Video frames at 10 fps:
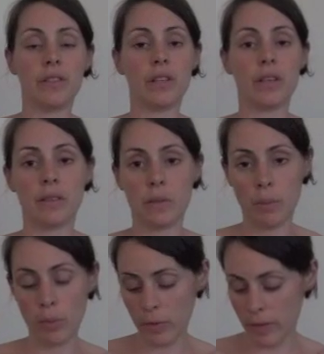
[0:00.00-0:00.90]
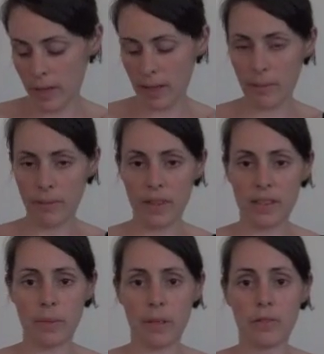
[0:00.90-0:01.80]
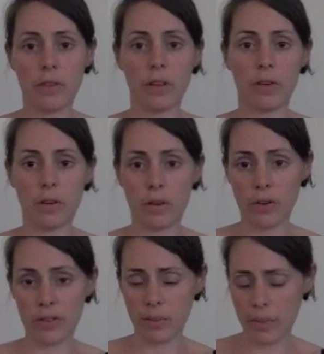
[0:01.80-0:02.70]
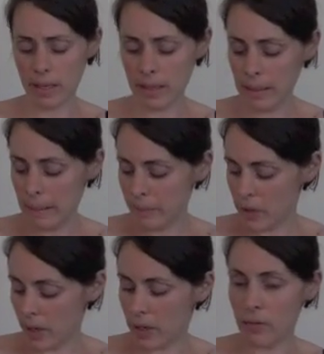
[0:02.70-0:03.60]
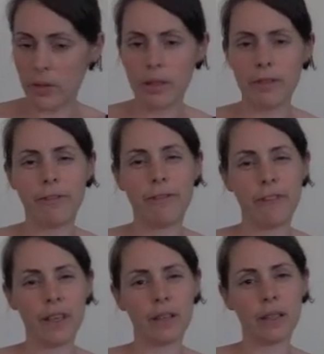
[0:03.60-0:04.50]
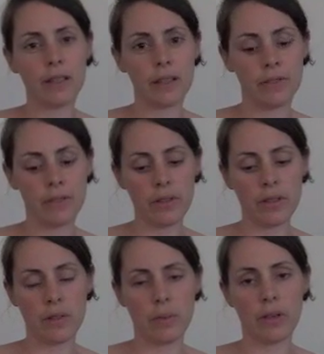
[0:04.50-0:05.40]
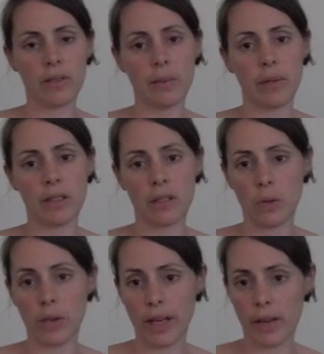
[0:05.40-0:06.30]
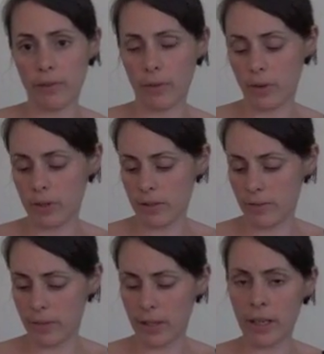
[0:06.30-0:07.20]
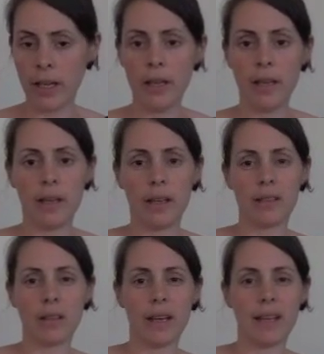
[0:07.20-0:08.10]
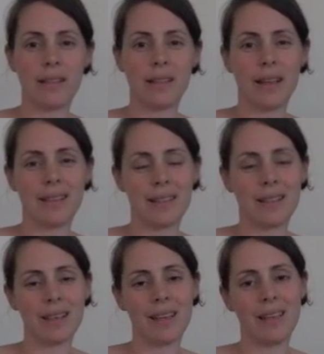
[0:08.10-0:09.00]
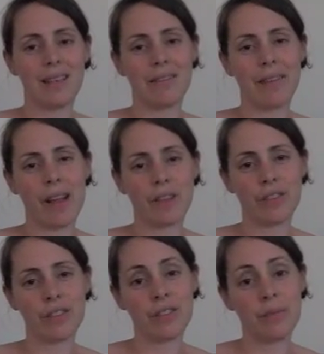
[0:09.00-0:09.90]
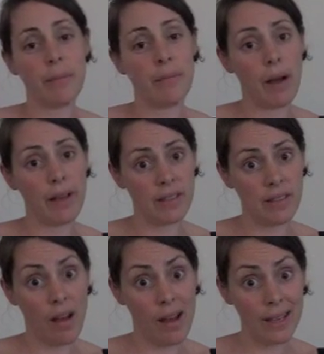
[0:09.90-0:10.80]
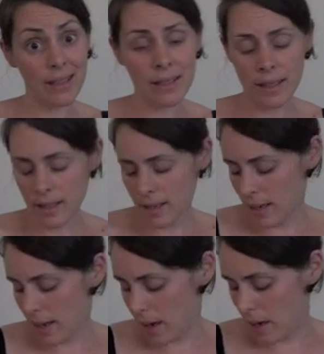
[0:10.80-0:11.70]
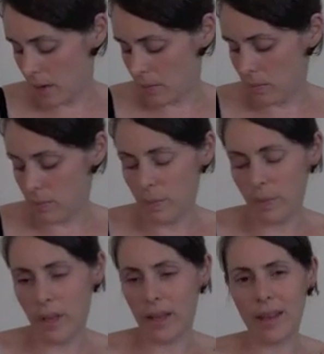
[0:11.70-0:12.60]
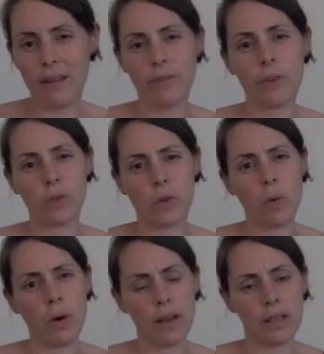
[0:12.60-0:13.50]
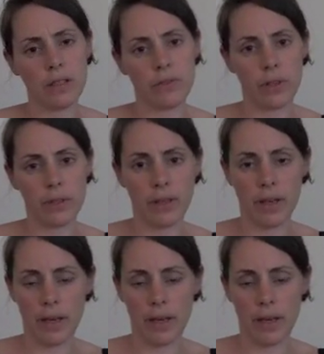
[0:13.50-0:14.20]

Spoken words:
Just moving him this much further across me, I can really feel a difference as well, something to look out for, to feel it. It's like his legs are tucking in around my side, and that feels quite different.